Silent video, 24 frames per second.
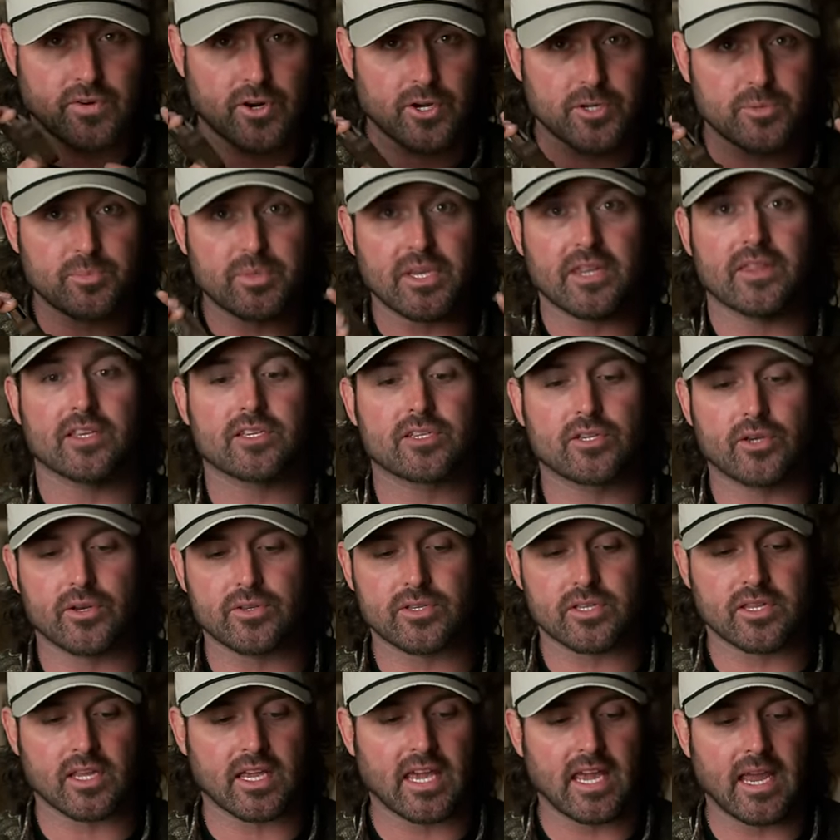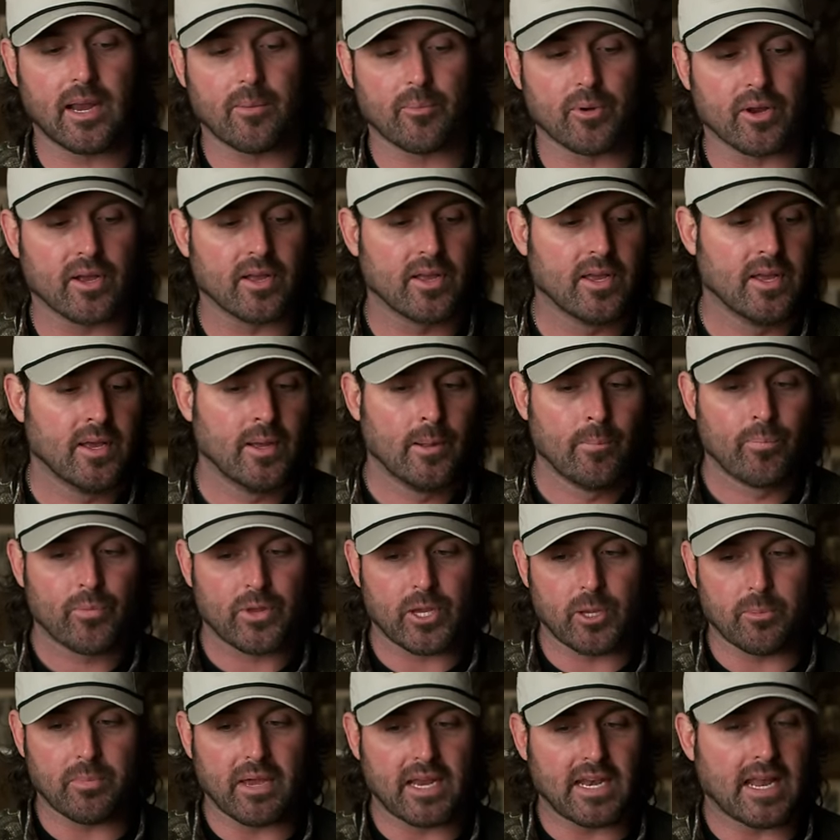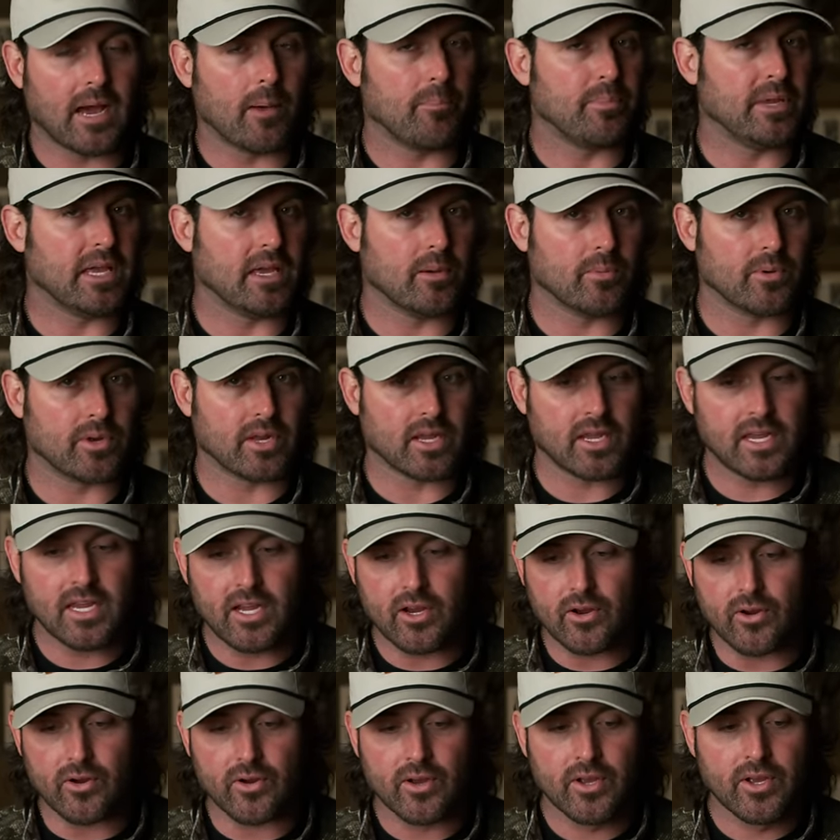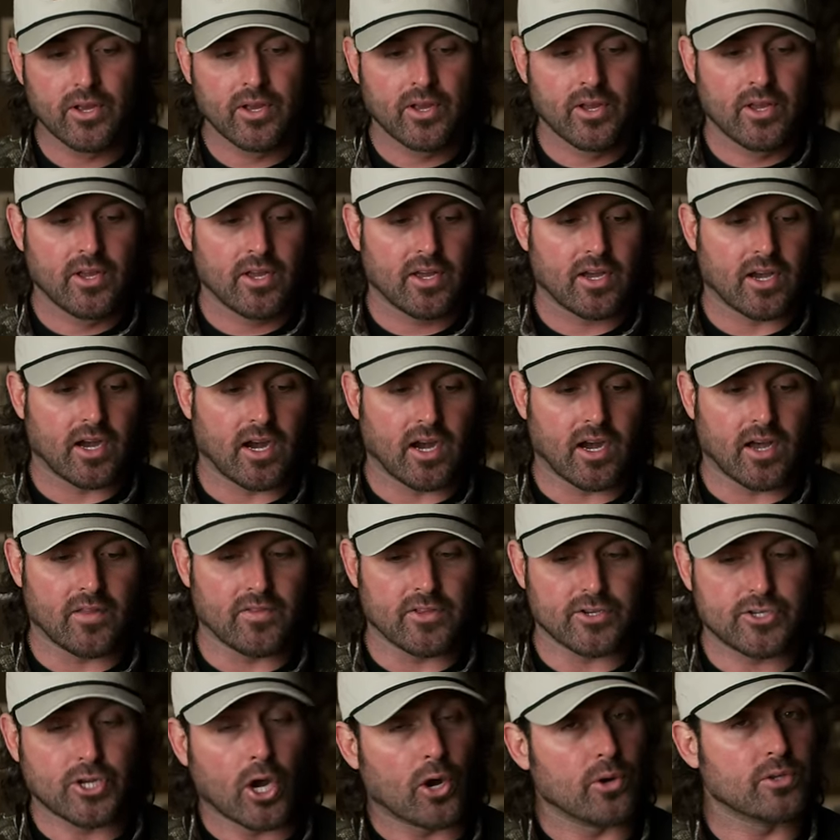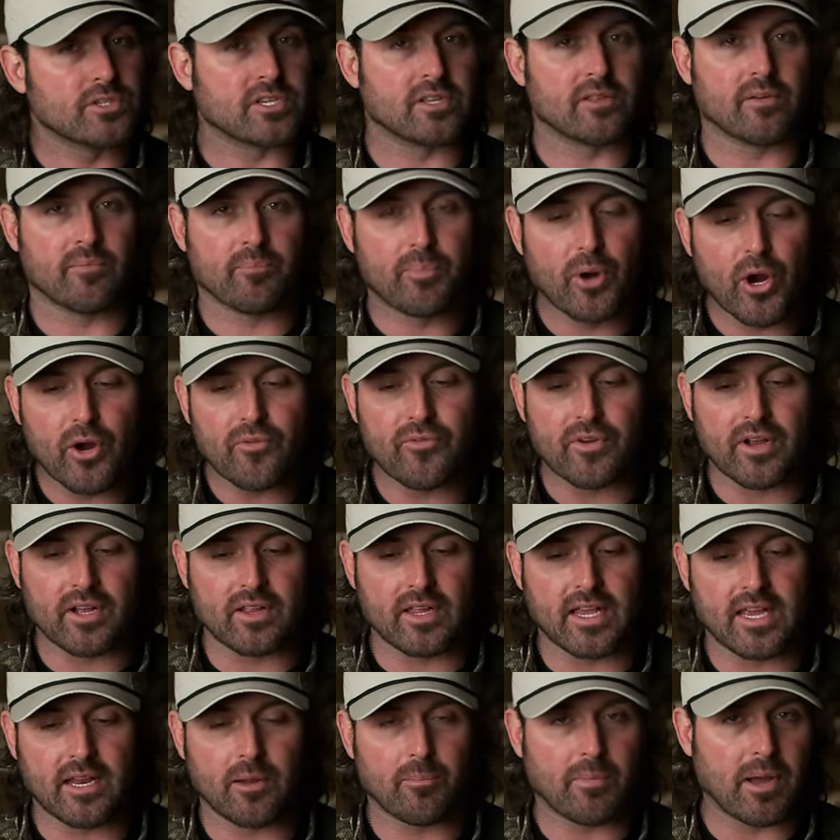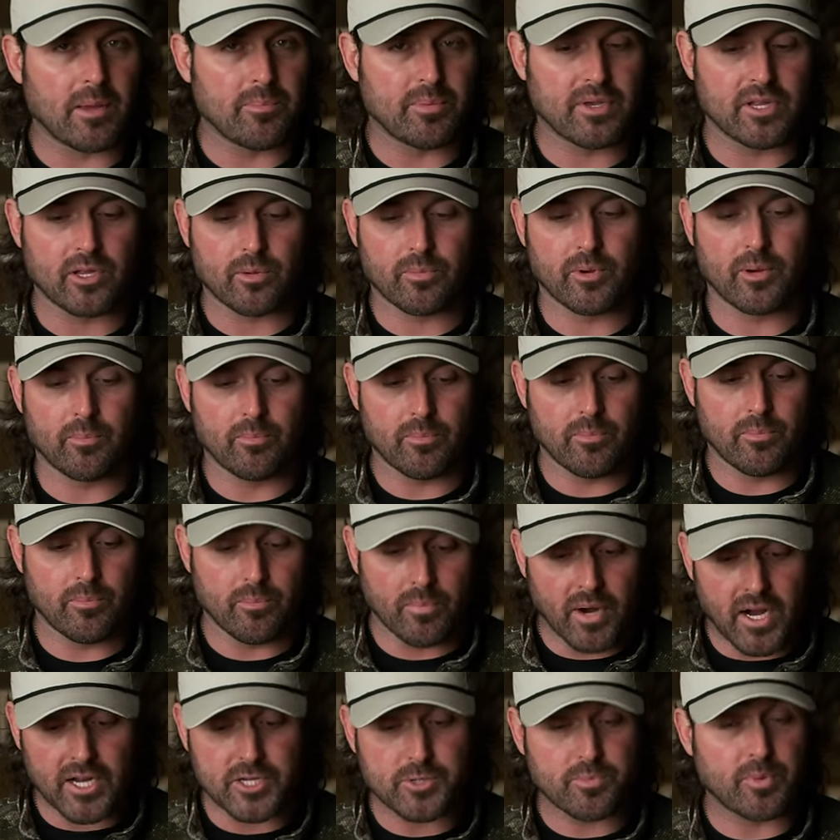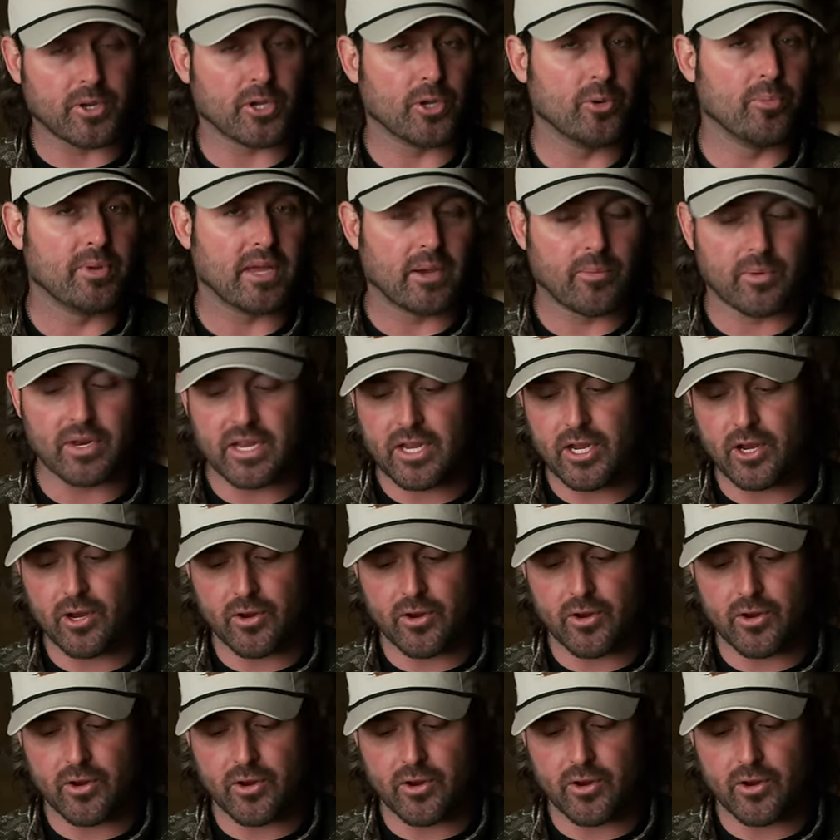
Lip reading: as far as being this close to the camera, you may not be able to hear the tones of them perfectly, and it might be a little bit much, but you'll be able to